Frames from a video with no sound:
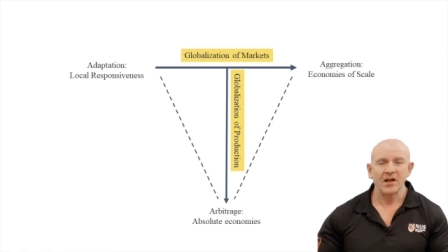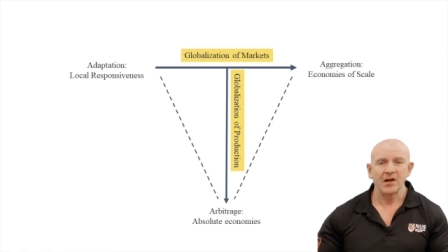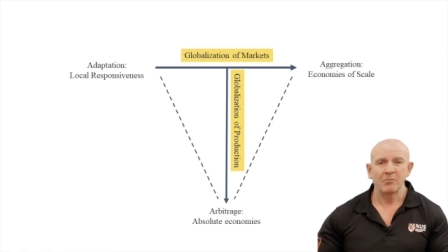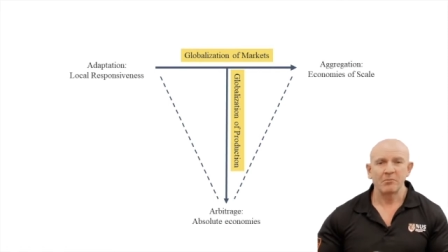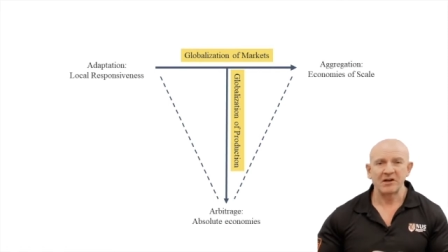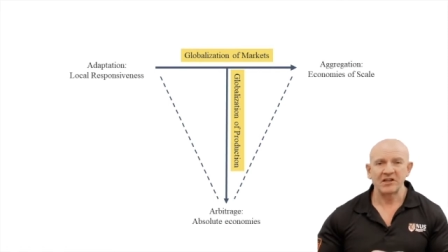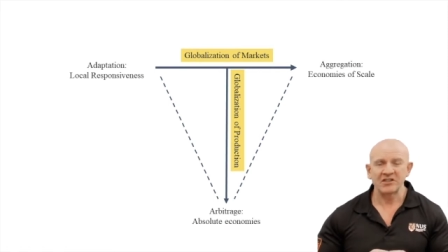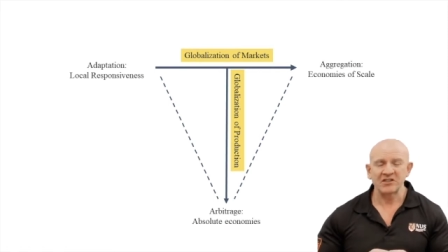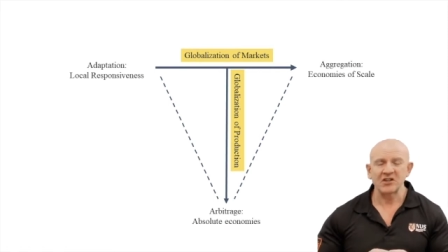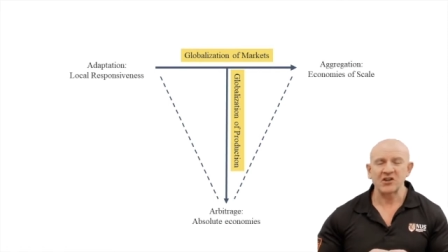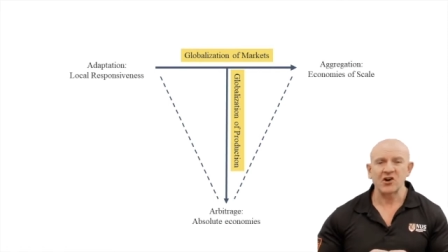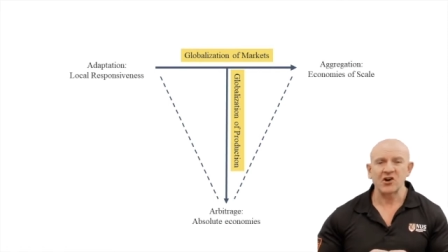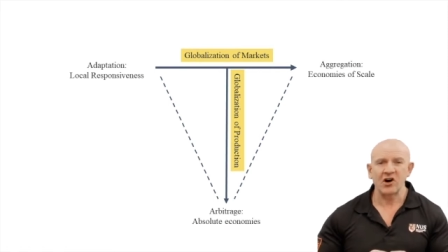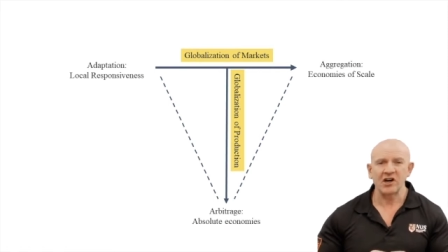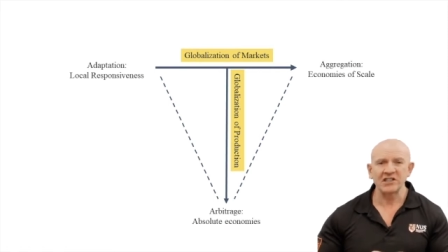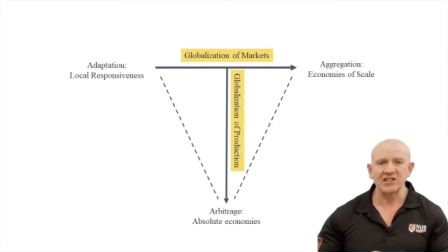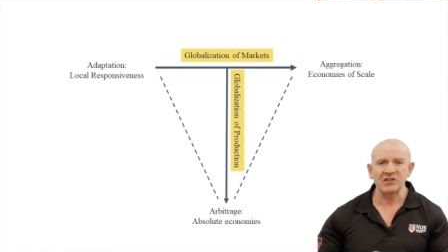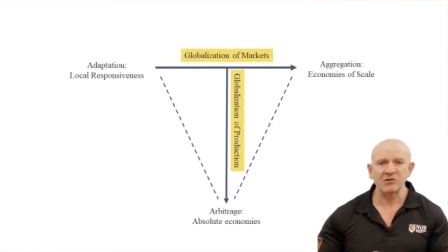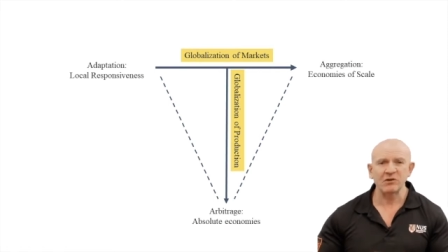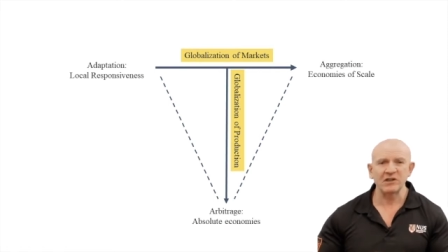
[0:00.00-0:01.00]
But as a
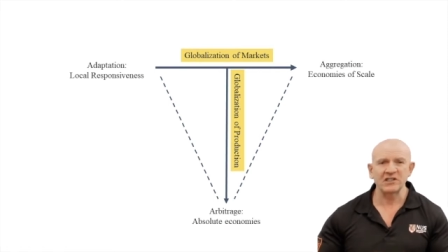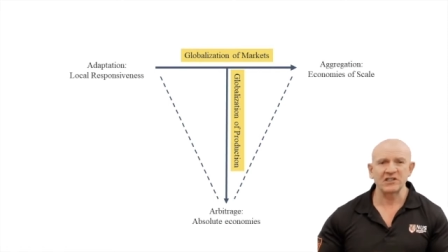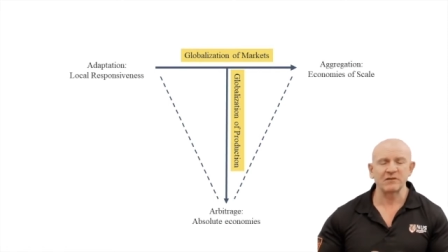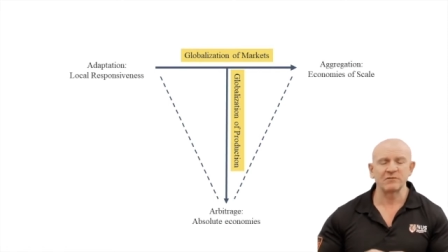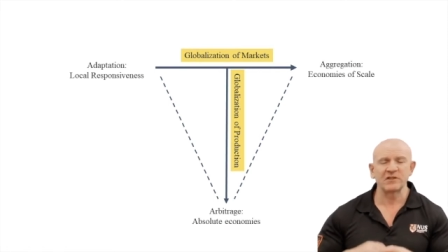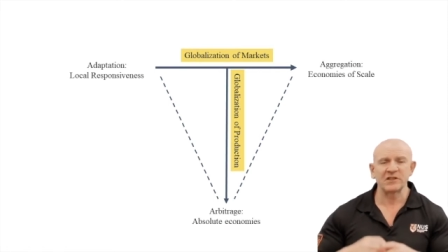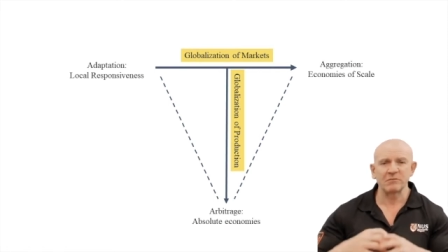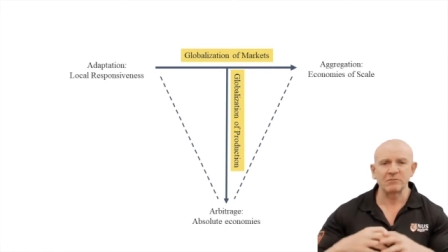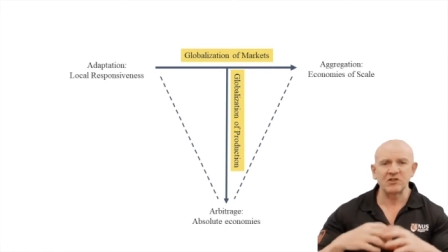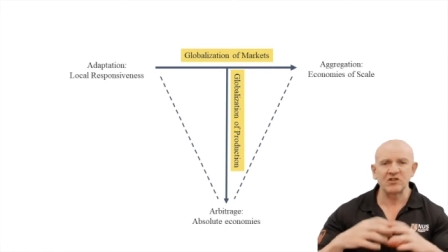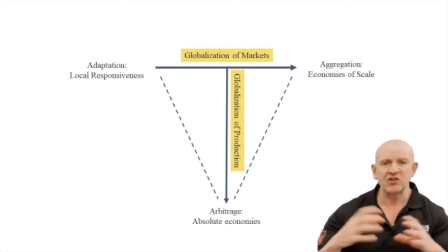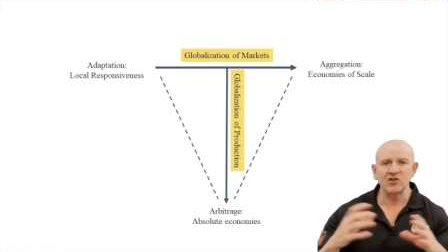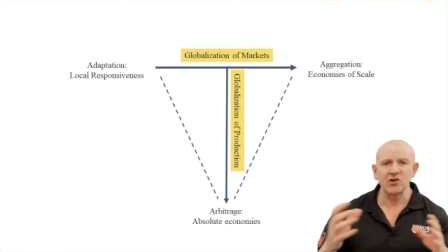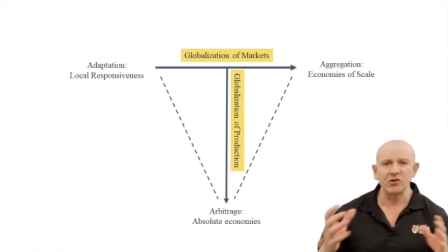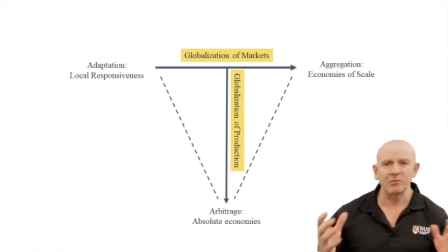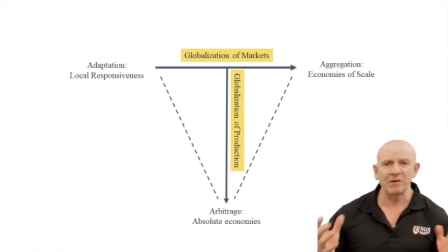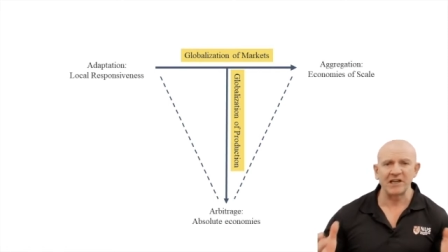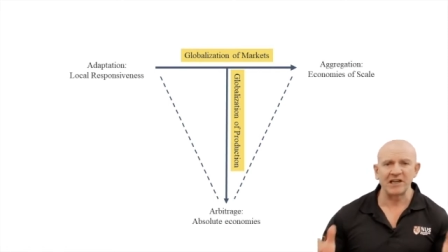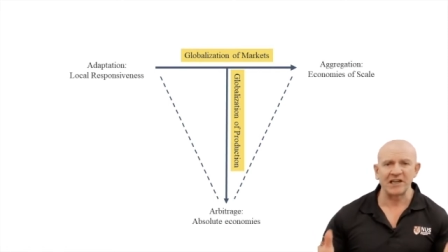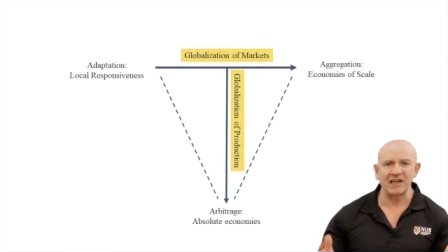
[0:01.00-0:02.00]
consequence of
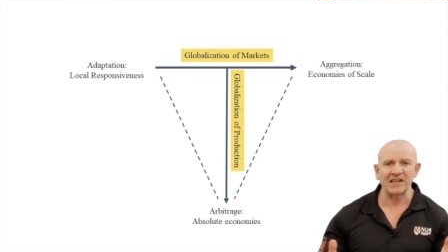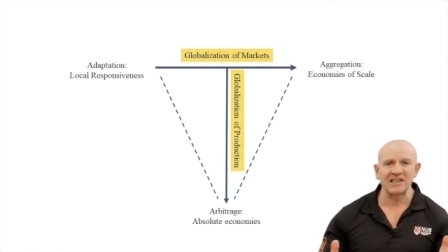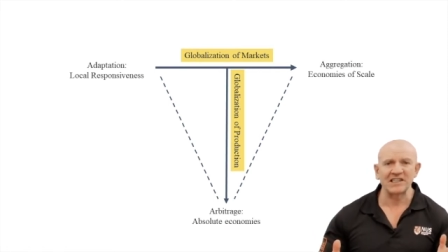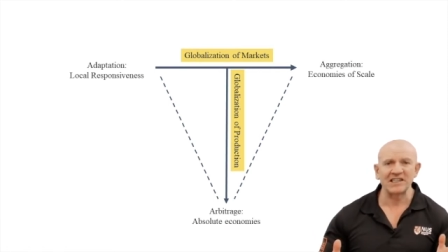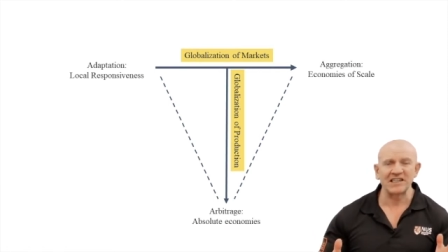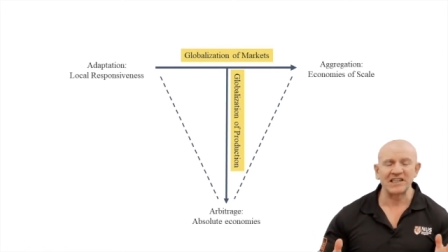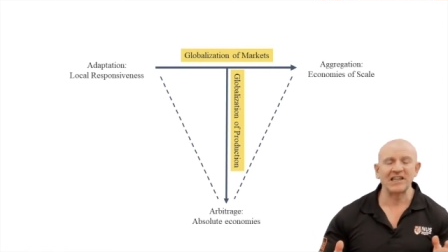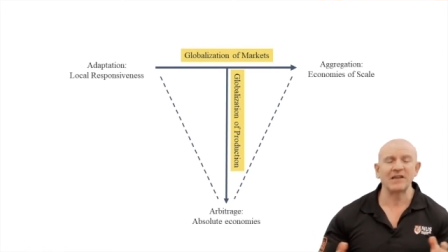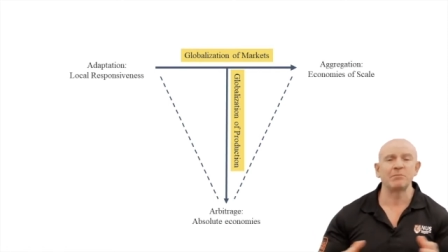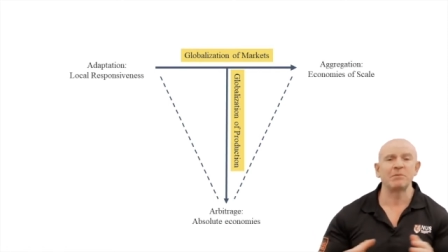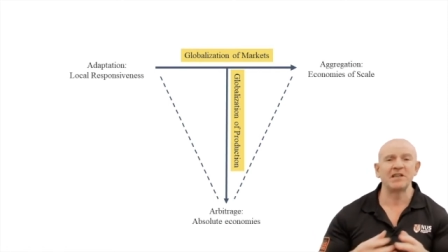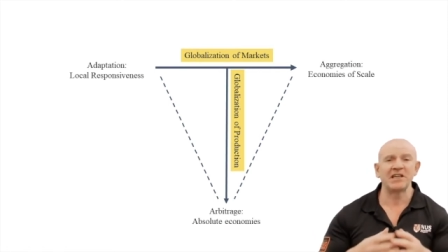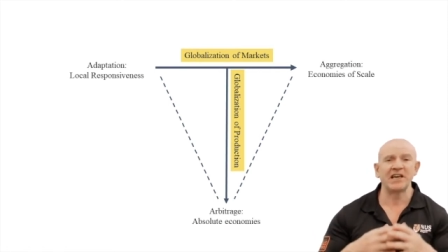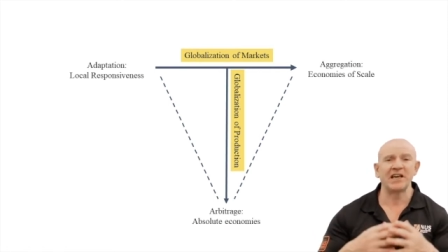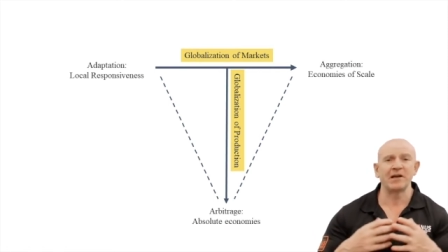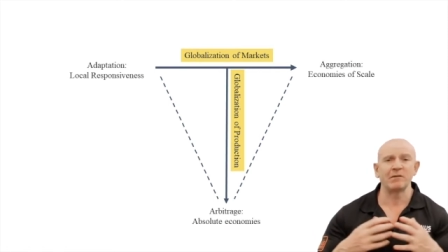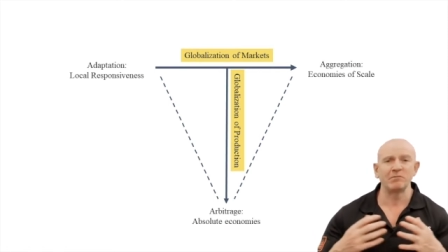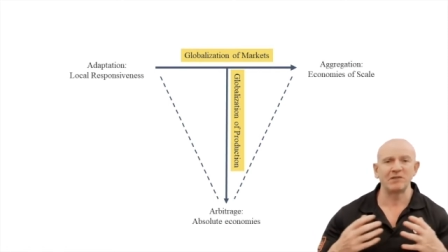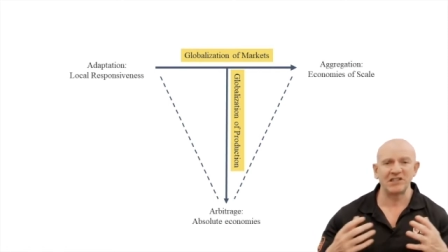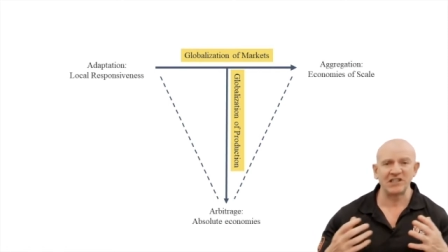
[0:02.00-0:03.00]
subsuming it, it
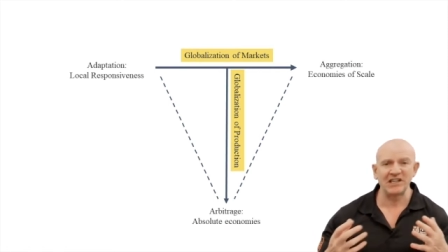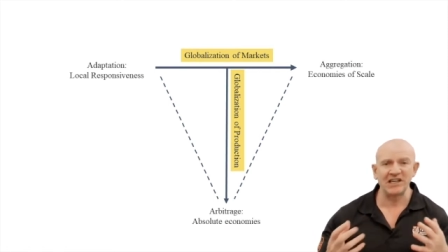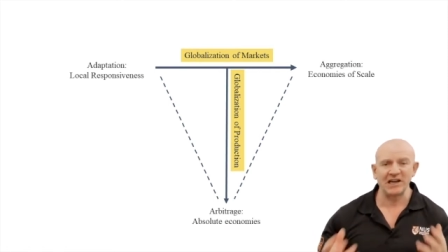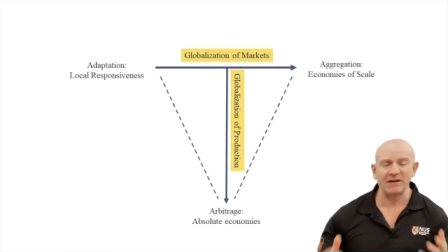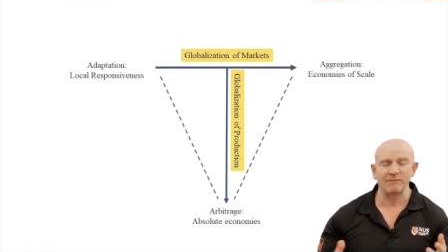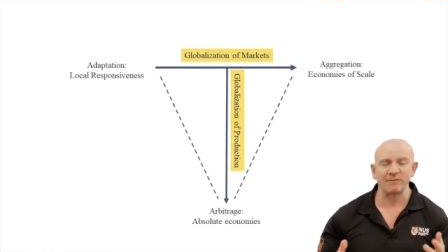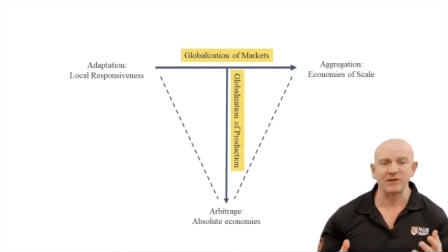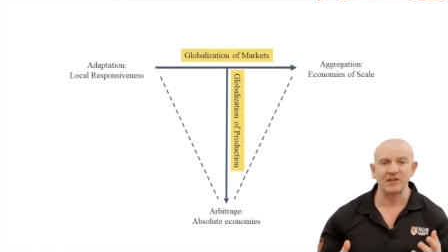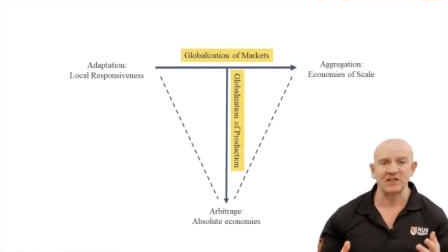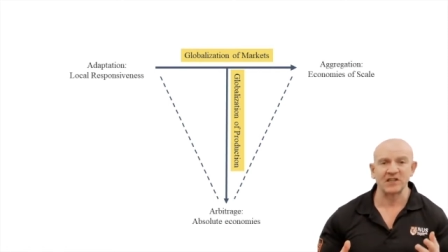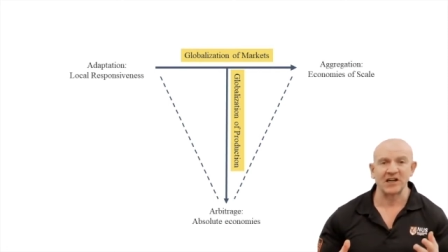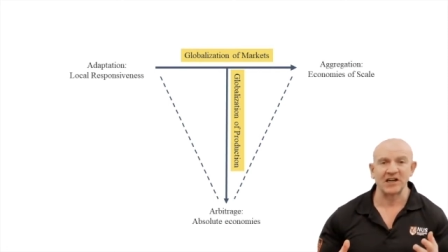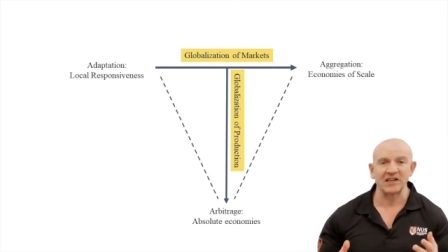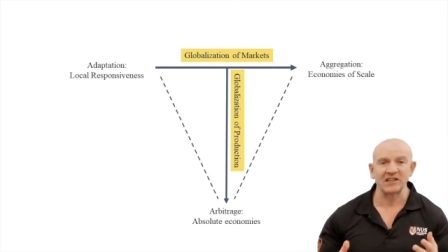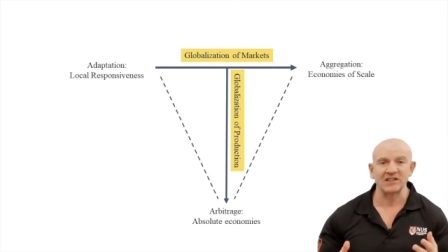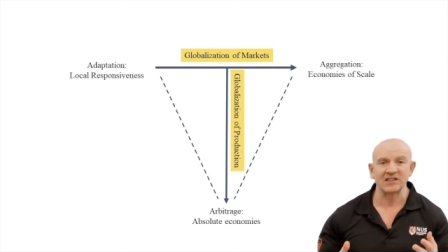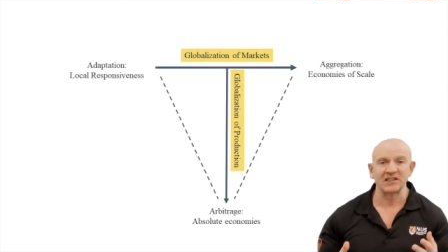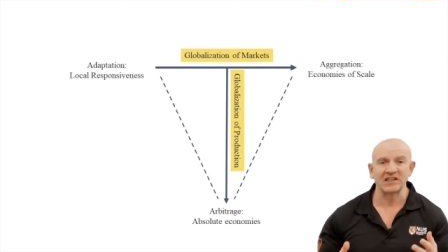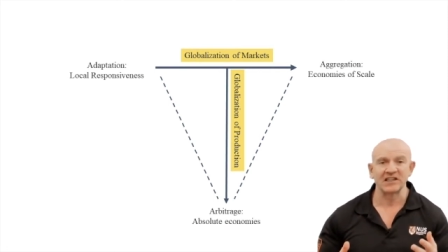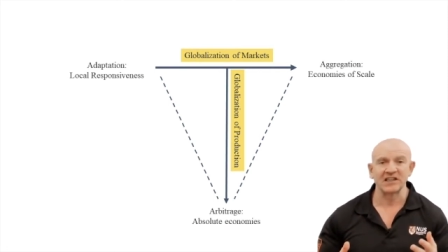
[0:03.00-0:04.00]
became
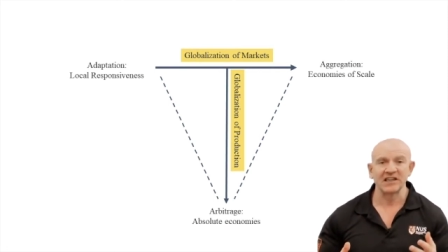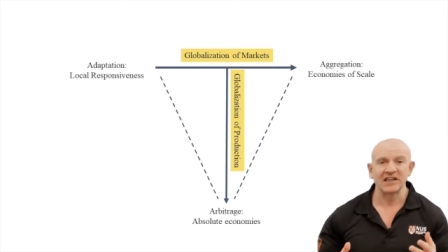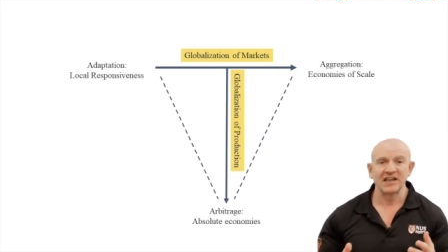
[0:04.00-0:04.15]
de-emphasized.